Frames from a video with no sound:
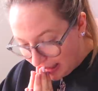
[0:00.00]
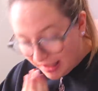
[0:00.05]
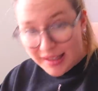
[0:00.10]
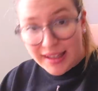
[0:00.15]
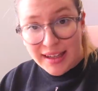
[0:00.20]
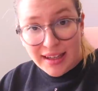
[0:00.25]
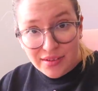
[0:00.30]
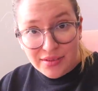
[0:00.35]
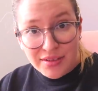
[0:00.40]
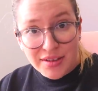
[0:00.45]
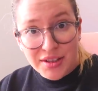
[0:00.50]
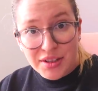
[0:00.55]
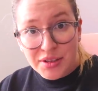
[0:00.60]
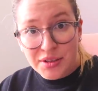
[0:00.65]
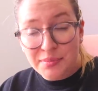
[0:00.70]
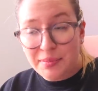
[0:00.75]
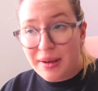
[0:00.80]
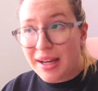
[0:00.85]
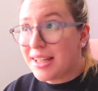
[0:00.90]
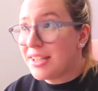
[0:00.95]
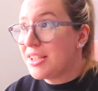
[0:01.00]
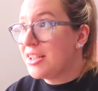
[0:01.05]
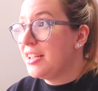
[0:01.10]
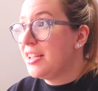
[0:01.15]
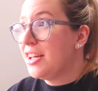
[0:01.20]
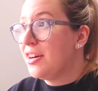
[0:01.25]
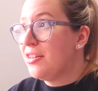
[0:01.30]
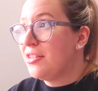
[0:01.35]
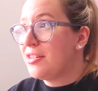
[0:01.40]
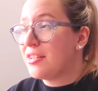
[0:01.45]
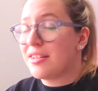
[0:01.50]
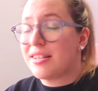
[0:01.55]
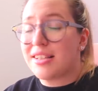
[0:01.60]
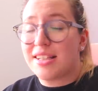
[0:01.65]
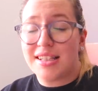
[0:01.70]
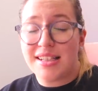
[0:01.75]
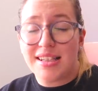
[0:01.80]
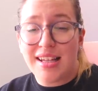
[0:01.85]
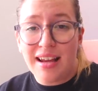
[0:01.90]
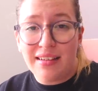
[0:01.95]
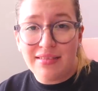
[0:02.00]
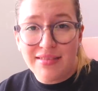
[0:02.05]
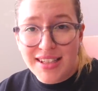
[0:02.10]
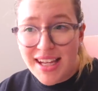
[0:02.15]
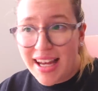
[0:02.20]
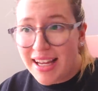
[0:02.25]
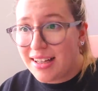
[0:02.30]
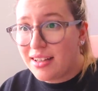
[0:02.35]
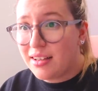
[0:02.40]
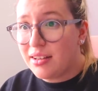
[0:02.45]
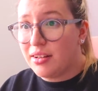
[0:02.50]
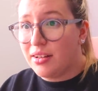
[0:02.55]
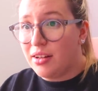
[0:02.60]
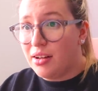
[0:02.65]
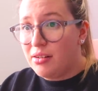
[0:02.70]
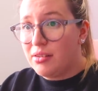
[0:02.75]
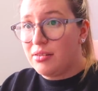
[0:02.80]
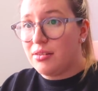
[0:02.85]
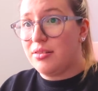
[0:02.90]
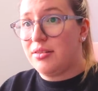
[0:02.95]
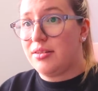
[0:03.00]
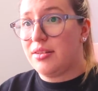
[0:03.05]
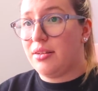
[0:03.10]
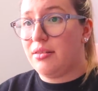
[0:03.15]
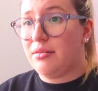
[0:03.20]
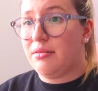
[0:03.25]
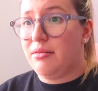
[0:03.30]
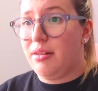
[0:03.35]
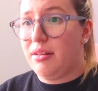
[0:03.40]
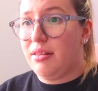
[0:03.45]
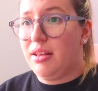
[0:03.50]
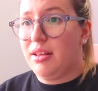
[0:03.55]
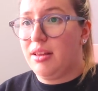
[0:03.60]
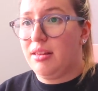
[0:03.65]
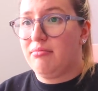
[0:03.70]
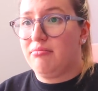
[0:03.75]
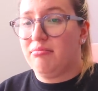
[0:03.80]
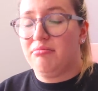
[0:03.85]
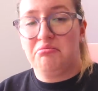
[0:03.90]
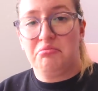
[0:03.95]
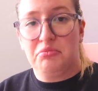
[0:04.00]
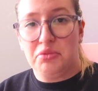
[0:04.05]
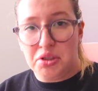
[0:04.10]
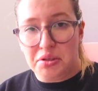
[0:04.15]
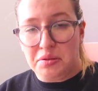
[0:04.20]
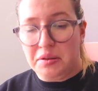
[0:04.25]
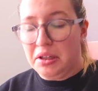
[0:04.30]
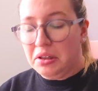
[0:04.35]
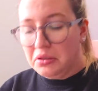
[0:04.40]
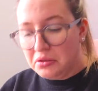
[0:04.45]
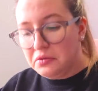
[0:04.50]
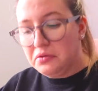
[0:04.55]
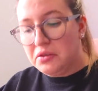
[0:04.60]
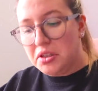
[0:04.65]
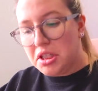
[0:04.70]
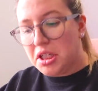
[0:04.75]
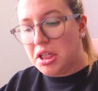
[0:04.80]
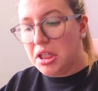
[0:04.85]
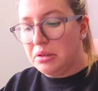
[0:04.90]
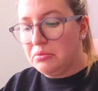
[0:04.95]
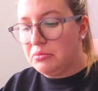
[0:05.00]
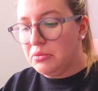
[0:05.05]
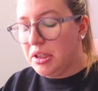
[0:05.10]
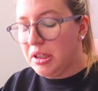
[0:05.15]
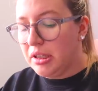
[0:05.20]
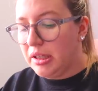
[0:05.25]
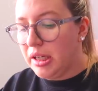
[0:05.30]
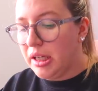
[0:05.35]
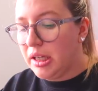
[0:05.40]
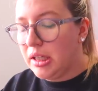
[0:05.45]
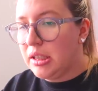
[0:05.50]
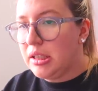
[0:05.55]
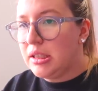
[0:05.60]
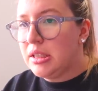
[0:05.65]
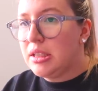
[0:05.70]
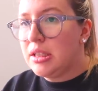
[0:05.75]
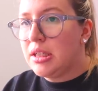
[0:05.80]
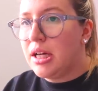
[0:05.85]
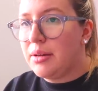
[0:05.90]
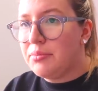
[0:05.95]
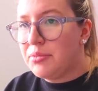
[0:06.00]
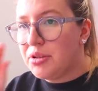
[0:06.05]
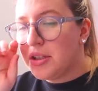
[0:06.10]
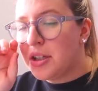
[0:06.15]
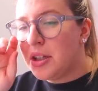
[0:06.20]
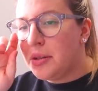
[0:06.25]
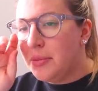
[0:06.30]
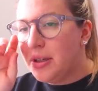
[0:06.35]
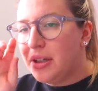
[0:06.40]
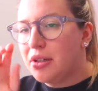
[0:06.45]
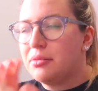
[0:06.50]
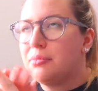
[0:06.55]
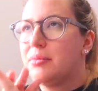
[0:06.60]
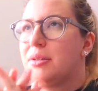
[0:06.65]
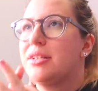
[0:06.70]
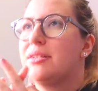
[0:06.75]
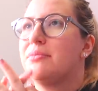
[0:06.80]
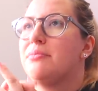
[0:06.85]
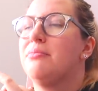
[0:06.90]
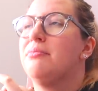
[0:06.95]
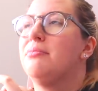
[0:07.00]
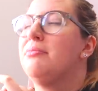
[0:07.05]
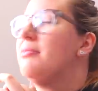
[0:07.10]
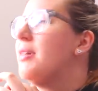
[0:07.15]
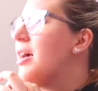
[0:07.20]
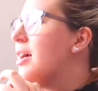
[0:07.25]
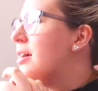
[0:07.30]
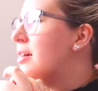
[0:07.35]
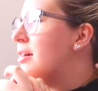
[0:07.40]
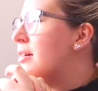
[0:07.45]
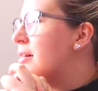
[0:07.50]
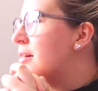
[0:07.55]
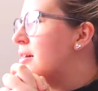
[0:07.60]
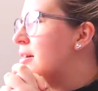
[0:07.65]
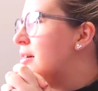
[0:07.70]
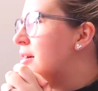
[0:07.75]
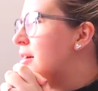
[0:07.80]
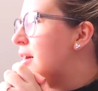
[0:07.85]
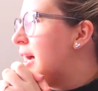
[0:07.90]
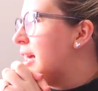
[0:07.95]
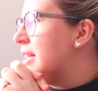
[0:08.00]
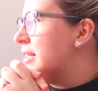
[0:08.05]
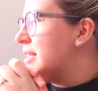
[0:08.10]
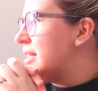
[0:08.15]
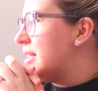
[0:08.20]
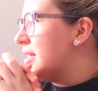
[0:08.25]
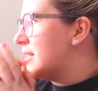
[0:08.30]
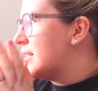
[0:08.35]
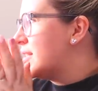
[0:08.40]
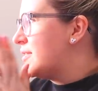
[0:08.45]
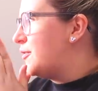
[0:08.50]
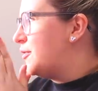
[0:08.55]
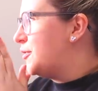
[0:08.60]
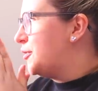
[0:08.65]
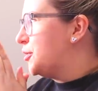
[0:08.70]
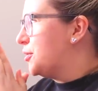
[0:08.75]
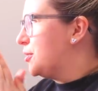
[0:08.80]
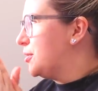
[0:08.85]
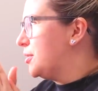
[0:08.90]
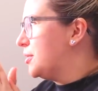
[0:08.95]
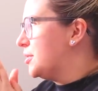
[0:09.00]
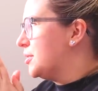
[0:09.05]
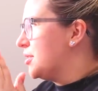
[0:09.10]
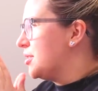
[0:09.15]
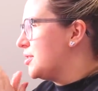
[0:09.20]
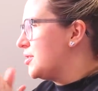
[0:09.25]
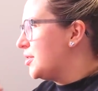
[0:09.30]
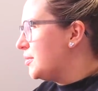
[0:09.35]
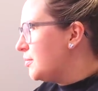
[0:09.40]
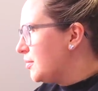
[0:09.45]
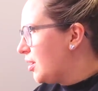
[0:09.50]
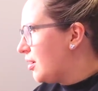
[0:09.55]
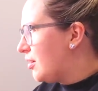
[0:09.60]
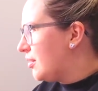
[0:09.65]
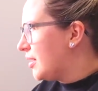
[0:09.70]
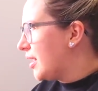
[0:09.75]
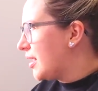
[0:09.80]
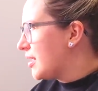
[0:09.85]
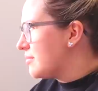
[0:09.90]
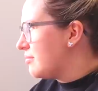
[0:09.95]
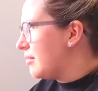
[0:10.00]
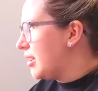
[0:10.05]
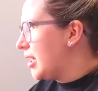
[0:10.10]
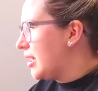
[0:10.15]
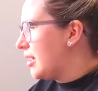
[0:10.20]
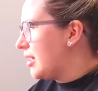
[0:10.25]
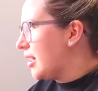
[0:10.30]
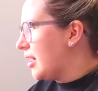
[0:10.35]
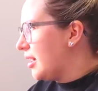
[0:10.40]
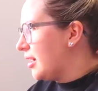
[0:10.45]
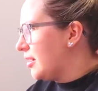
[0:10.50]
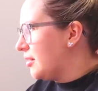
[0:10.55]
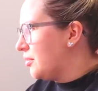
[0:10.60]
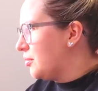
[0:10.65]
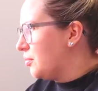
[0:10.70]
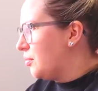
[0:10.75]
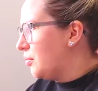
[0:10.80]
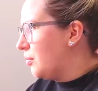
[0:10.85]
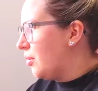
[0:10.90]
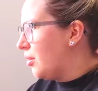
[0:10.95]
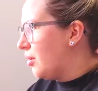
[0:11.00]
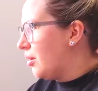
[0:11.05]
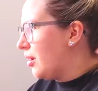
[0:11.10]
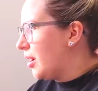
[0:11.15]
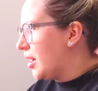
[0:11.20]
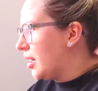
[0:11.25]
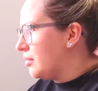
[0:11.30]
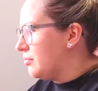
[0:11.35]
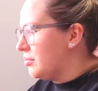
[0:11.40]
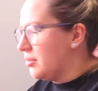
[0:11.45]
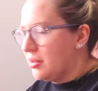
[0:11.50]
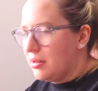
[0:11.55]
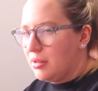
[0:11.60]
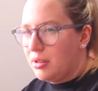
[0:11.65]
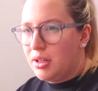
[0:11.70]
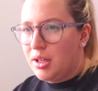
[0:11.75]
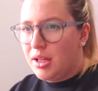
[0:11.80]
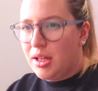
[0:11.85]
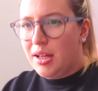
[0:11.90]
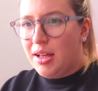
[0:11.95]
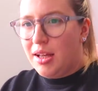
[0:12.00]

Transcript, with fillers: I can get on to packaging the orders it's now 10 o'clock so I think we're doing good for time really i'm just coming up with some uh, ideas for the zoom call next week and what i will